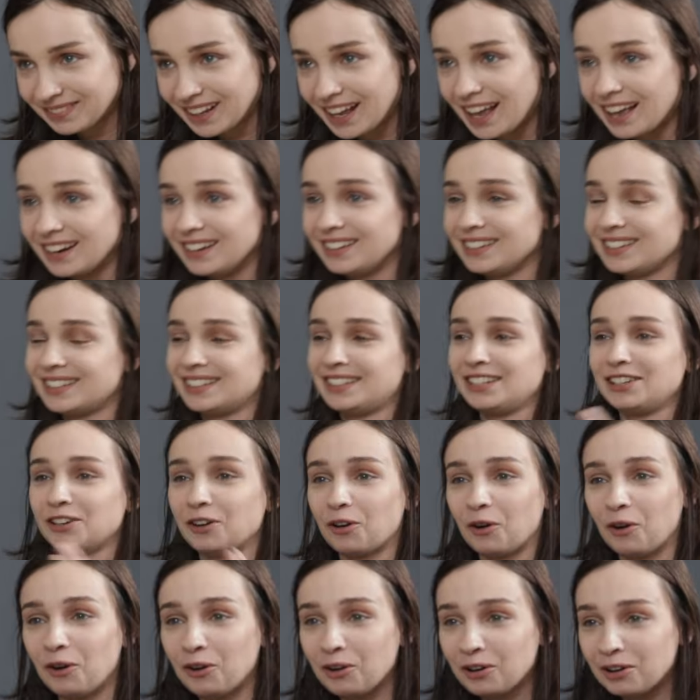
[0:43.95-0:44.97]
And in
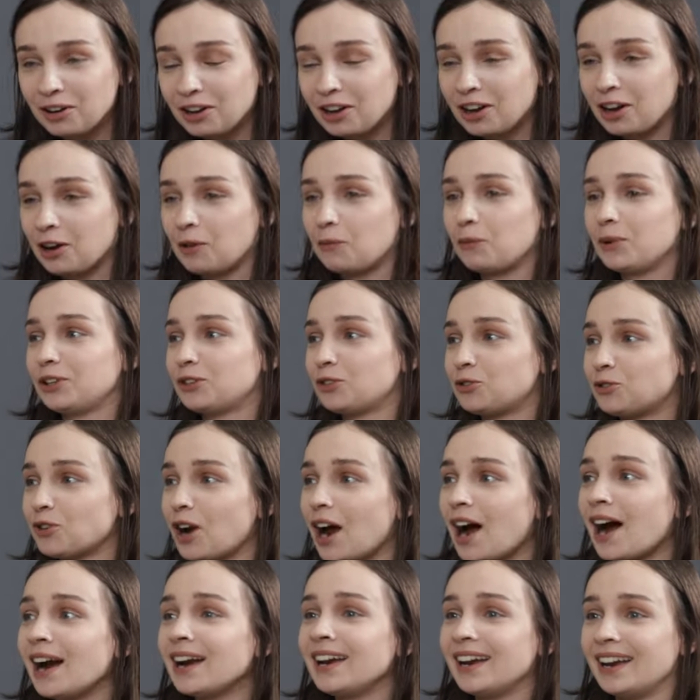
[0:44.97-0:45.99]
CO, we
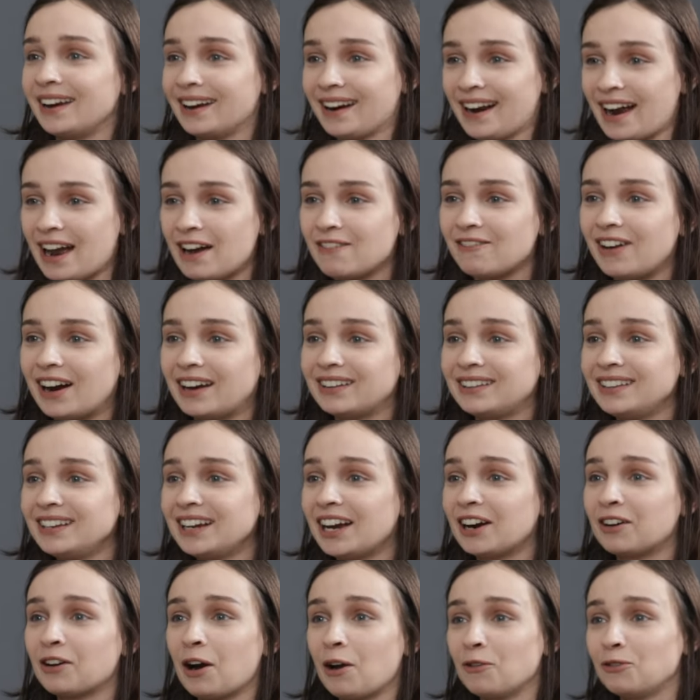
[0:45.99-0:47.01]
try and have, I
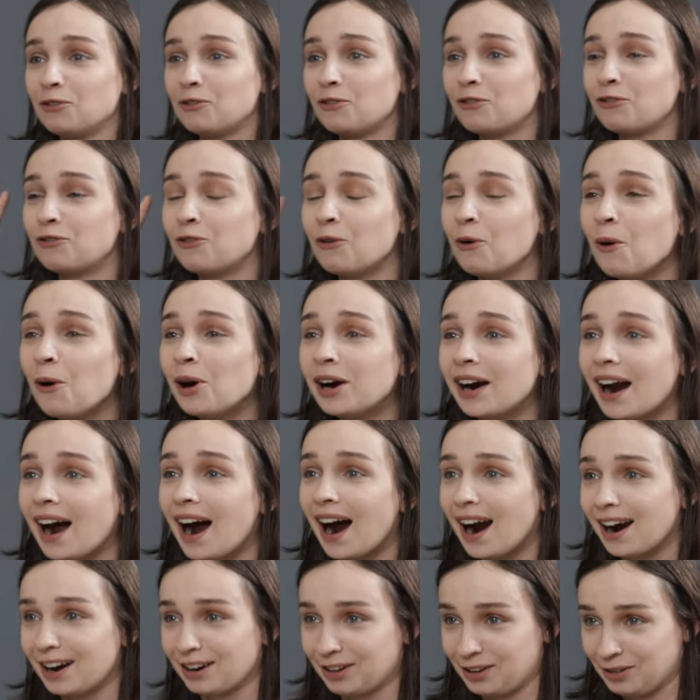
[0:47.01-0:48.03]
think, around four
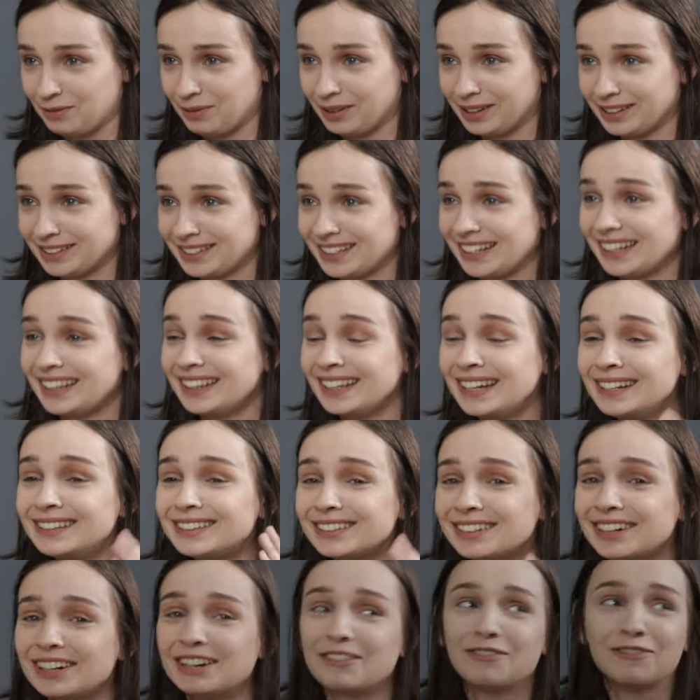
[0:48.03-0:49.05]
arguments,
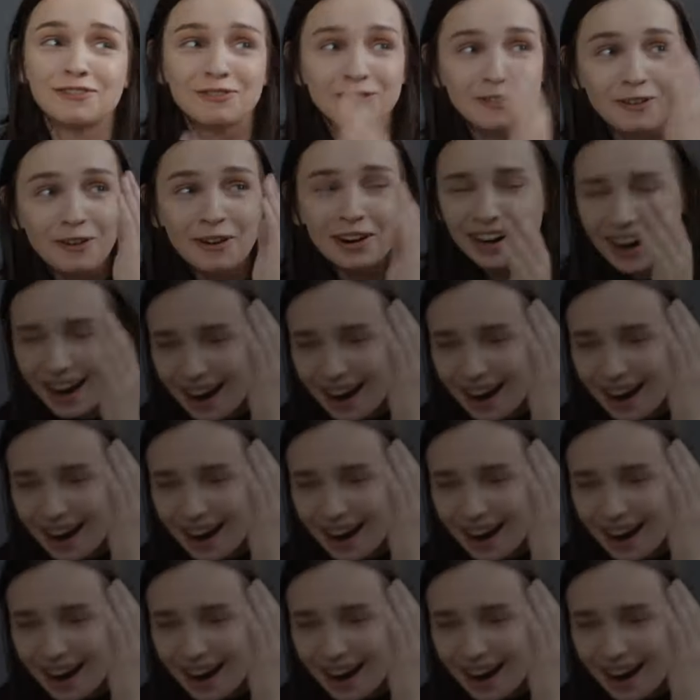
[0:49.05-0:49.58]
literally four